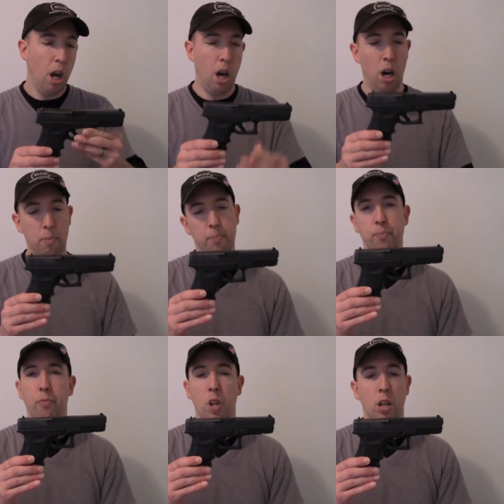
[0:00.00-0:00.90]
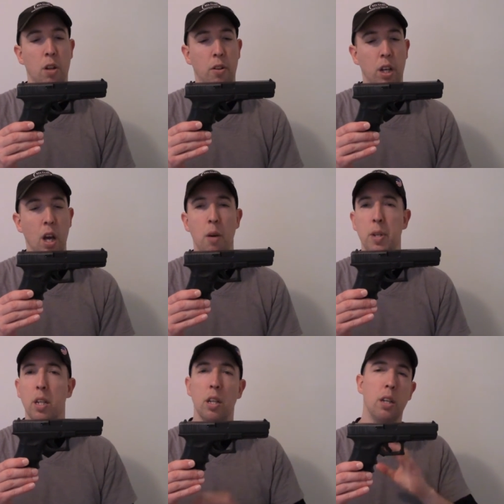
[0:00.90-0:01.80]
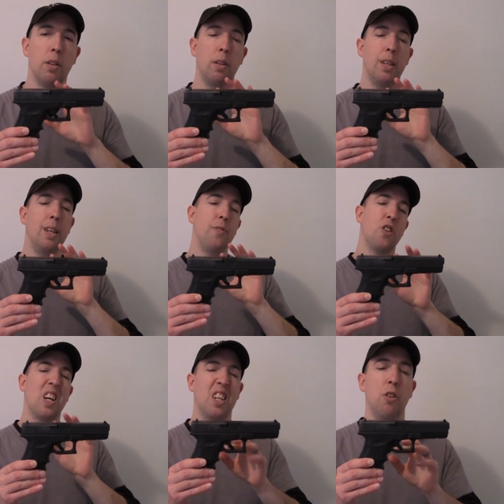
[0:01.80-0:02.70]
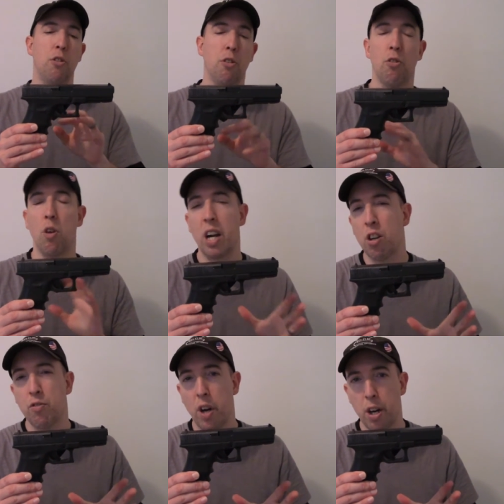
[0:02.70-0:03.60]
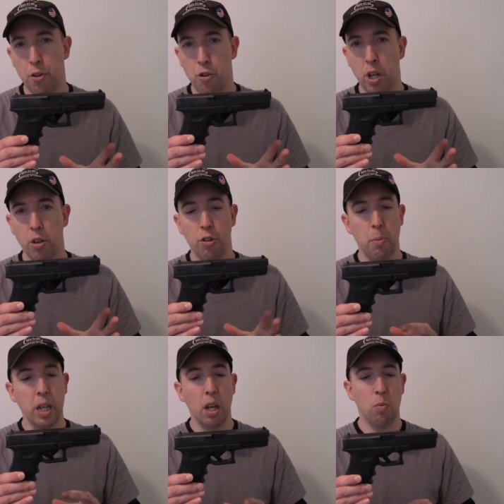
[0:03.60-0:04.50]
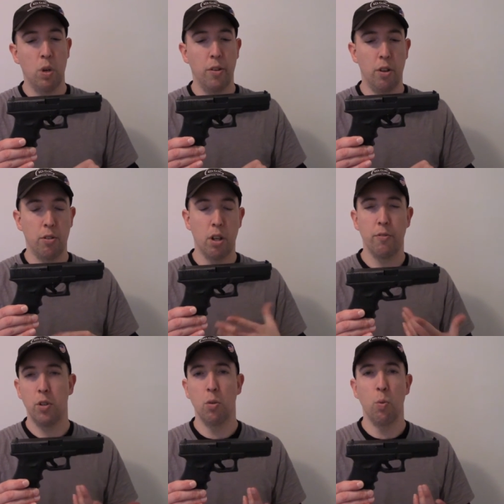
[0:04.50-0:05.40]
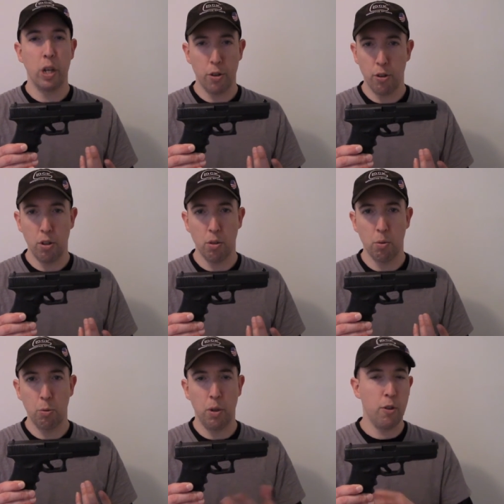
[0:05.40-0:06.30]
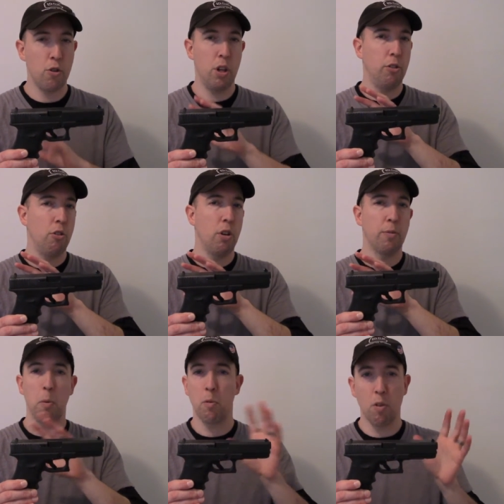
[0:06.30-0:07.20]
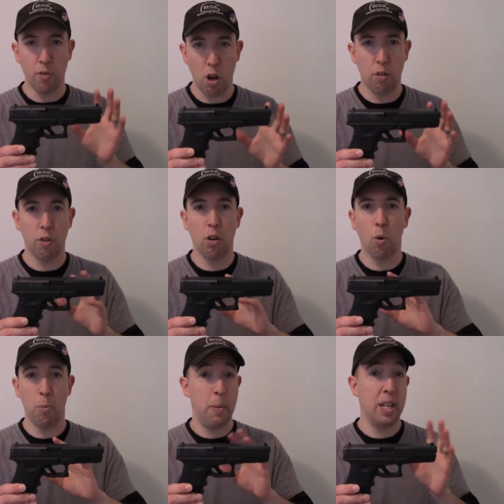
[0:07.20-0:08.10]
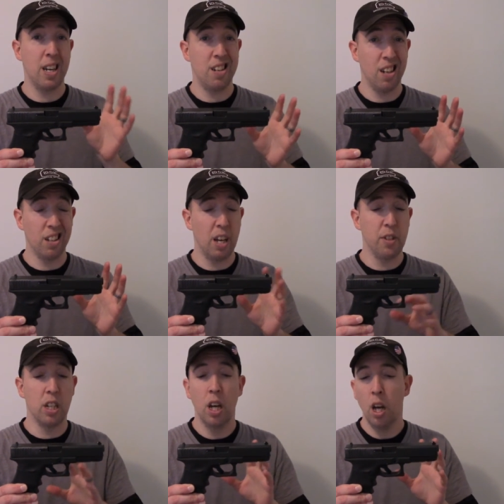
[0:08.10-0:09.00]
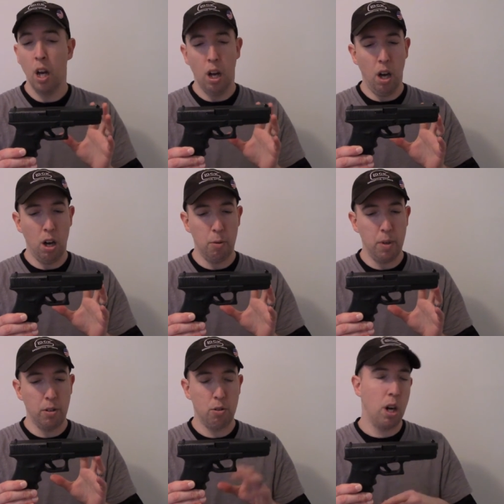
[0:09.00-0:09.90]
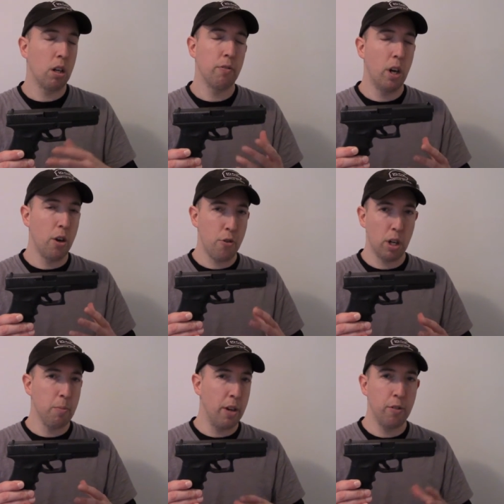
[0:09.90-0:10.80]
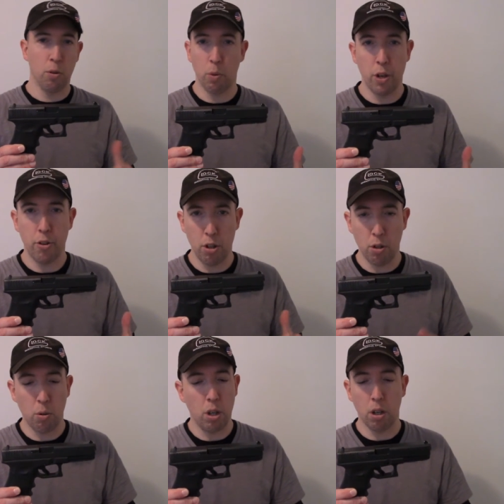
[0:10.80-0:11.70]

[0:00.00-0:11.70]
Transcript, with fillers: Um, another thing, I mean, if you're not used to striker fire triggers to begin with, it's going to feel weird to you. So if you're transitioning from a revolver or maybe a 1911, um, a striker fire trigger might feel weird to you.